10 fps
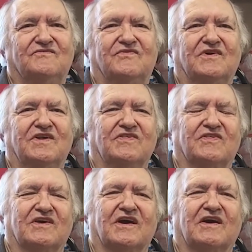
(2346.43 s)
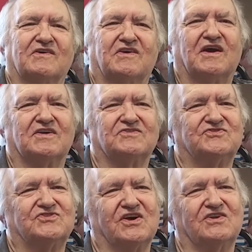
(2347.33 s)
funny thing. I got
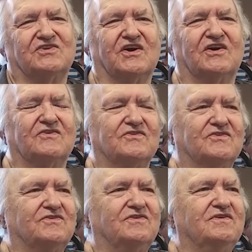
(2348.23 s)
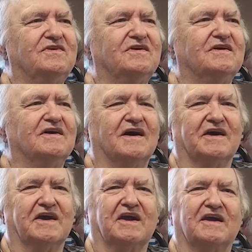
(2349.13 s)
sent down.
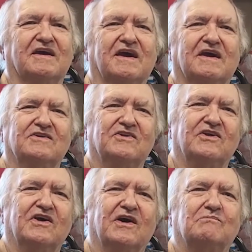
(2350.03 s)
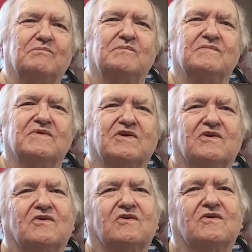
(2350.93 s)
I ended up
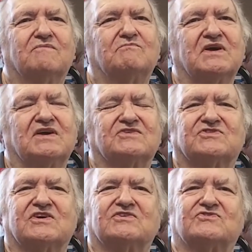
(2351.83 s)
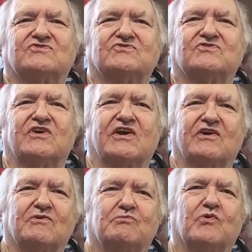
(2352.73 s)
being sent to the
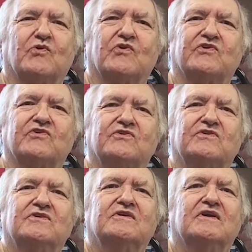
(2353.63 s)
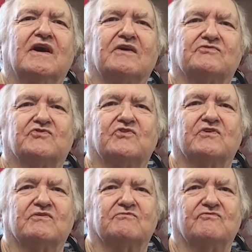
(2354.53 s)
airport. I was going
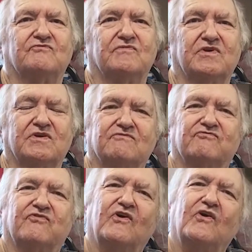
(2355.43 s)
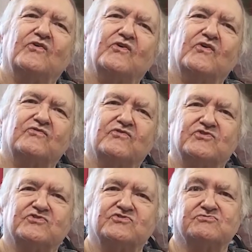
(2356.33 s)
to be flown over
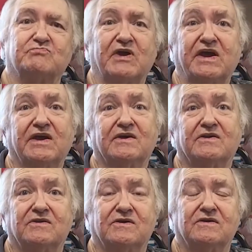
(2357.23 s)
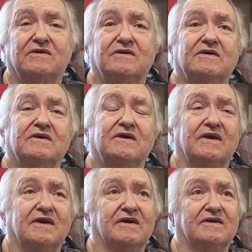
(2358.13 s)
to Japan.
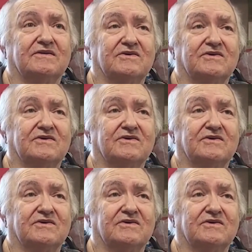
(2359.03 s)
And